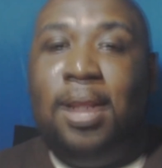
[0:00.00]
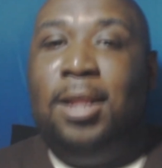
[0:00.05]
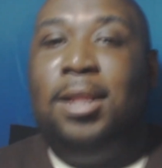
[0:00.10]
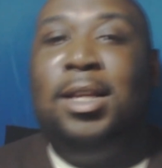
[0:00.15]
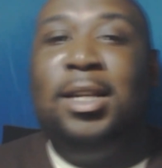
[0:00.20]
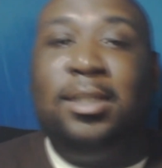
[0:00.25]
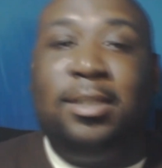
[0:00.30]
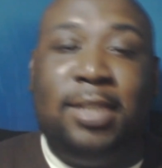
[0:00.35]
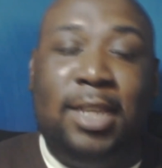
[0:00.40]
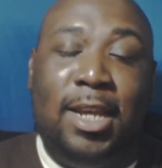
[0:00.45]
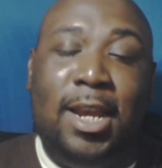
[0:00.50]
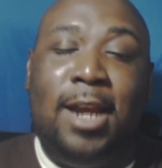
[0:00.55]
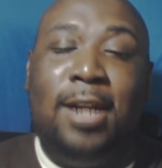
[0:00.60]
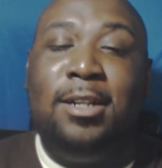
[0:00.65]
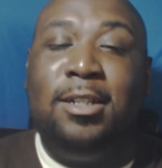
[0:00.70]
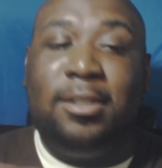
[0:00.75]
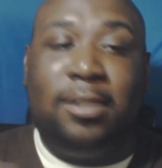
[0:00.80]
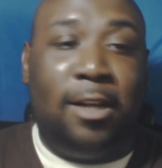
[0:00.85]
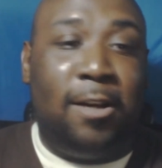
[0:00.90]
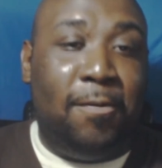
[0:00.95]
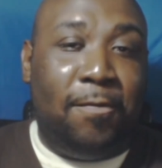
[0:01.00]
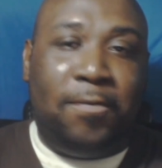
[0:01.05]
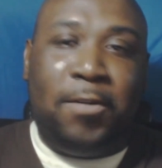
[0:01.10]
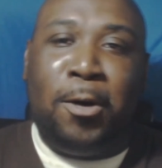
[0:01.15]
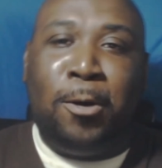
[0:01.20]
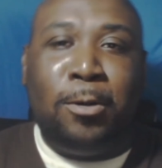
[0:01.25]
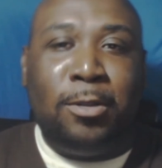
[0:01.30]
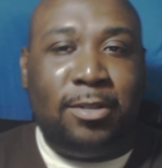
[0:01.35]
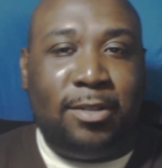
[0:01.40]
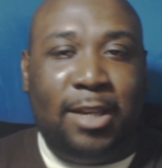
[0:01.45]
Let's see how this
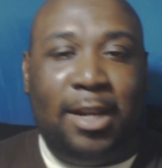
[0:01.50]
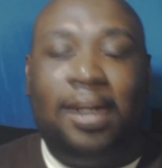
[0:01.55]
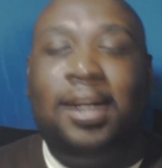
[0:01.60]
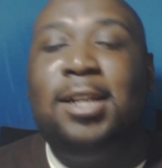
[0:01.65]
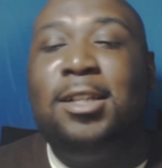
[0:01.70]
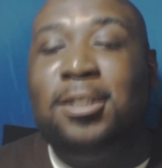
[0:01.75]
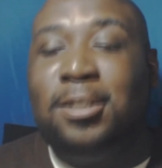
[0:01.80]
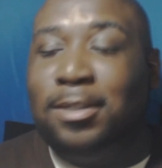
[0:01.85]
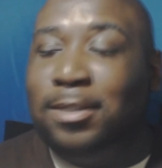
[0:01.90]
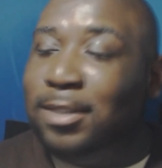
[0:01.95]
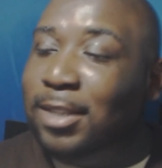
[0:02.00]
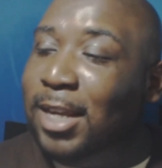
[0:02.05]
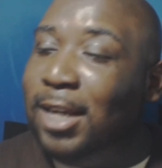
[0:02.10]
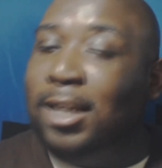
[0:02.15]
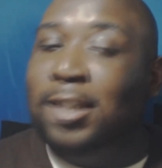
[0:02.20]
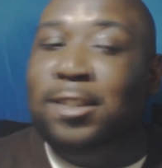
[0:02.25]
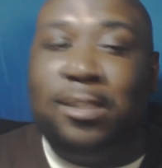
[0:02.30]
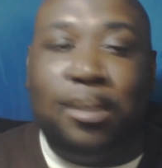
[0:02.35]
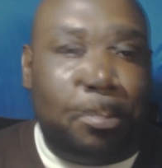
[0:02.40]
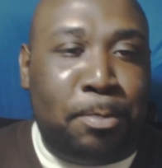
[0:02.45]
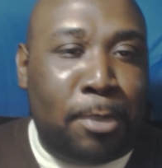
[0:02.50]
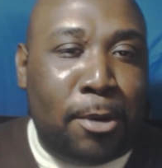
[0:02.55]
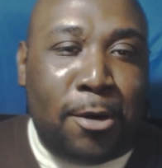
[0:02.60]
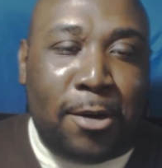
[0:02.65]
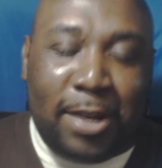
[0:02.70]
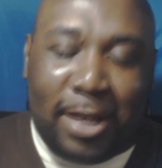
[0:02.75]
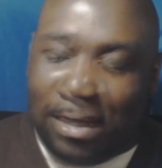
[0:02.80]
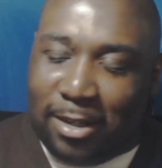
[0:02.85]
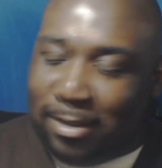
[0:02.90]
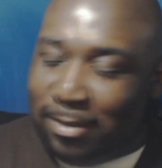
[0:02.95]
unfolds now that your
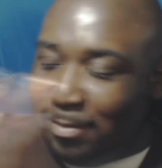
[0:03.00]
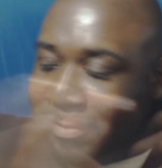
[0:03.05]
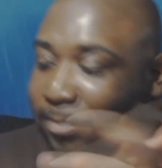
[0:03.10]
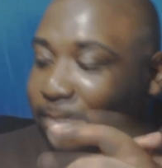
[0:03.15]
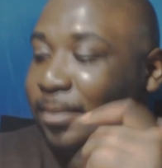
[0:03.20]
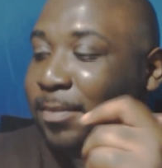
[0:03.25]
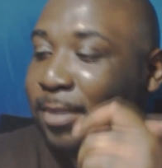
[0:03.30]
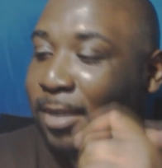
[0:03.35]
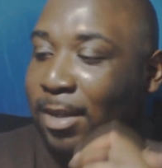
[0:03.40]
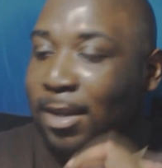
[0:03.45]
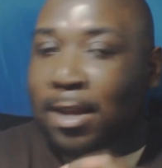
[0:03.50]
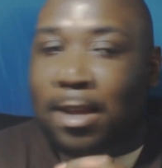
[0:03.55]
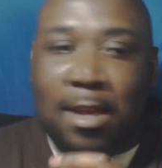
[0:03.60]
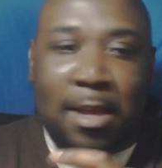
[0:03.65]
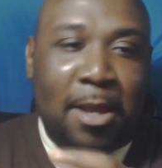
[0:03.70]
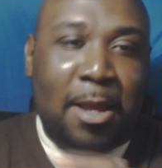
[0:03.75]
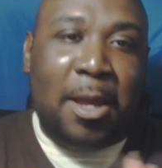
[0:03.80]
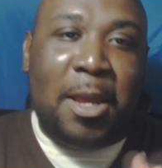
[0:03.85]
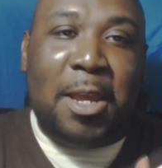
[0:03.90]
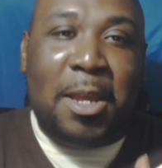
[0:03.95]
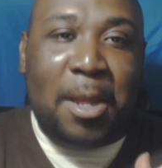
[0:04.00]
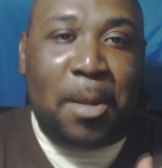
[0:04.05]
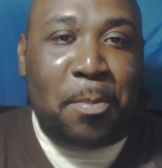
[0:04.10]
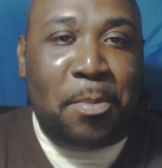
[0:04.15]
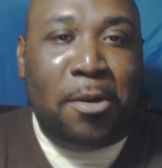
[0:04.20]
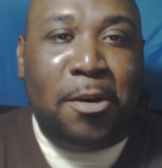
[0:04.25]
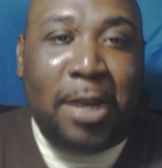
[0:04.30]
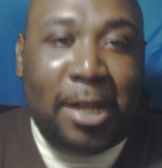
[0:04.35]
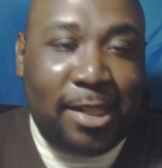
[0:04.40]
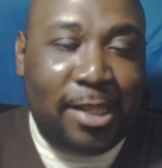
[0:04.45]

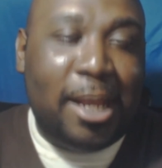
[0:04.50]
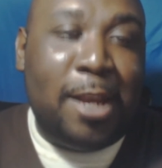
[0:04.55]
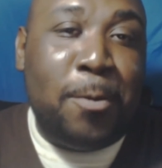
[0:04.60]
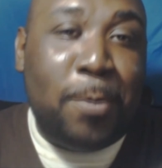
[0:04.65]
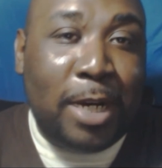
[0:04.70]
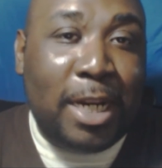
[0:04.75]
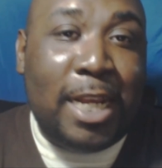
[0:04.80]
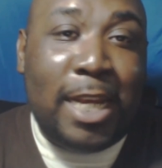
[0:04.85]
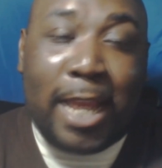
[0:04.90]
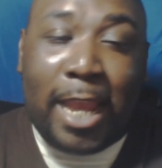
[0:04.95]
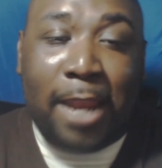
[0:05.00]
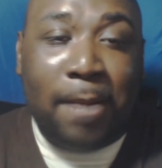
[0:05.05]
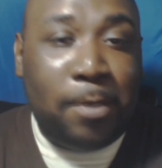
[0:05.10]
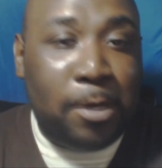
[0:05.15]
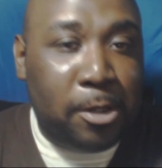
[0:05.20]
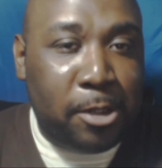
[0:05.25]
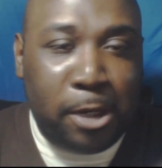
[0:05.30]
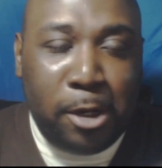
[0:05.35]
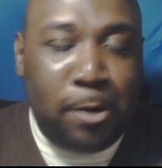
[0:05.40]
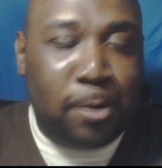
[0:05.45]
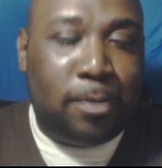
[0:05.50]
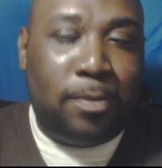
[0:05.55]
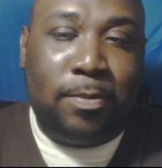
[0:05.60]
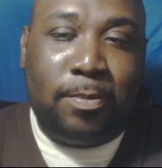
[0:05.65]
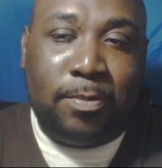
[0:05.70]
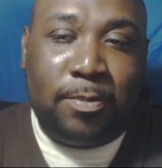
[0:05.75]
boy did what he came to do.